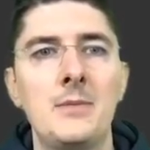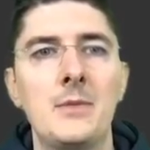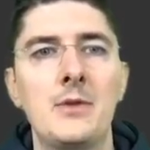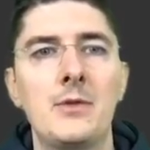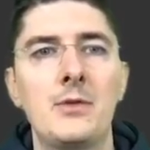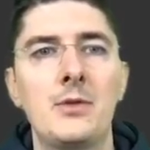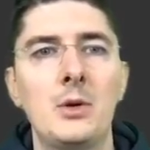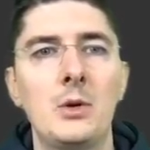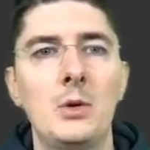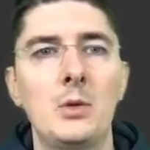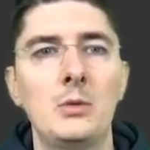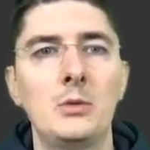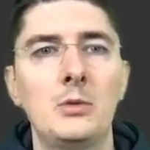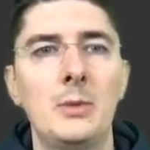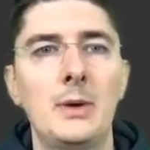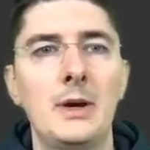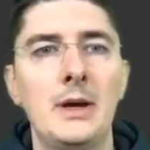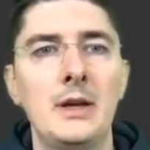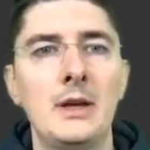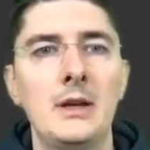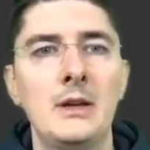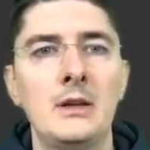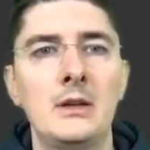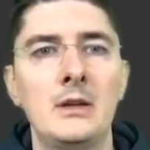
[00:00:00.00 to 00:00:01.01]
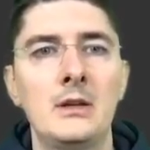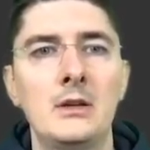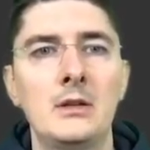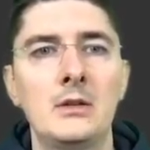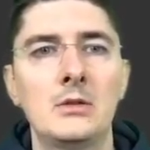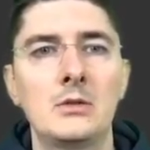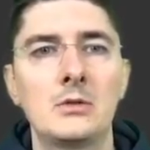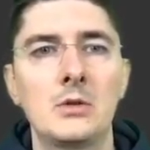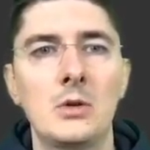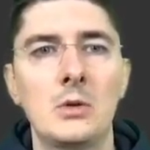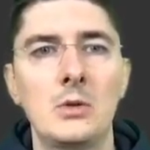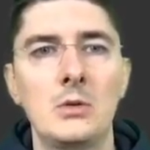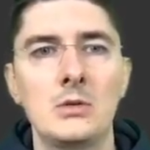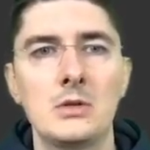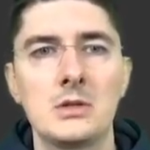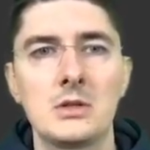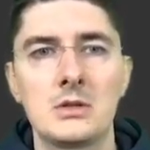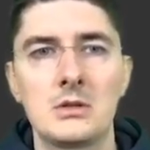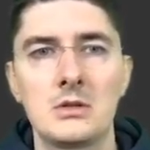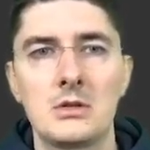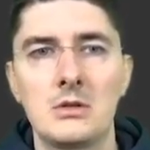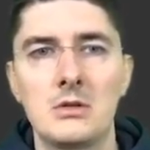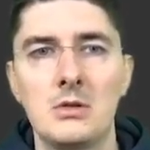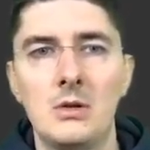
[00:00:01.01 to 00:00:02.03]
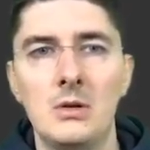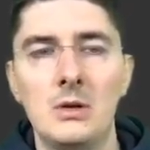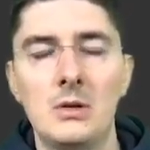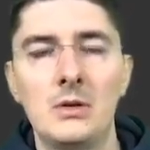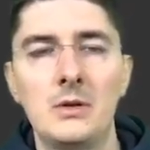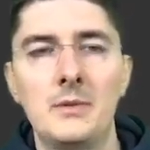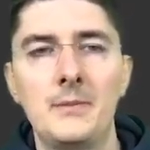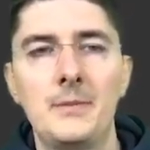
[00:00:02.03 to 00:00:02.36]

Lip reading: followed by roles colon.